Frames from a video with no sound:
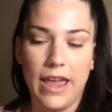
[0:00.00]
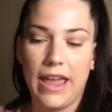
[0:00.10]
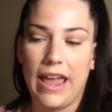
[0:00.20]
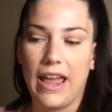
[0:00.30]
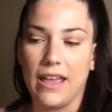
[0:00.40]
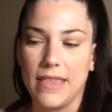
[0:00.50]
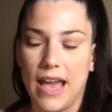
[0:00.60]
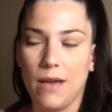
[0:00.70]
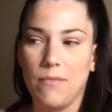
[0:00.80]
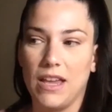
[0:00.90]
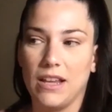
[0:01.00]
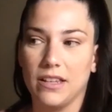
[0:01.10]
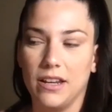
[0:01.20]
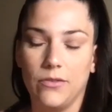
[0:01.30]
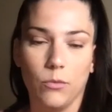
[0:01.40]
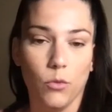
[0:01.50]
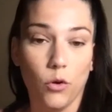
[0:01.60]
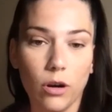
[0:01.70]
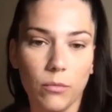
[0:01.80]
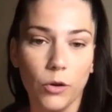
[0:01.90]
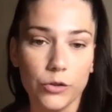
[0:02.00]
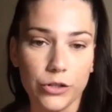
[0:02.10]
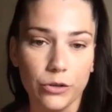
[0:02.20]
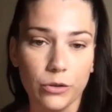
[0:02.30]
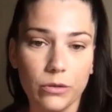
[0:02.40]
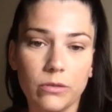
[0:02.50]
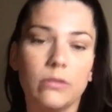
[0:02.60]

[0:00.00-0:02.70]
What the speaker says: and that makes it even more emotional.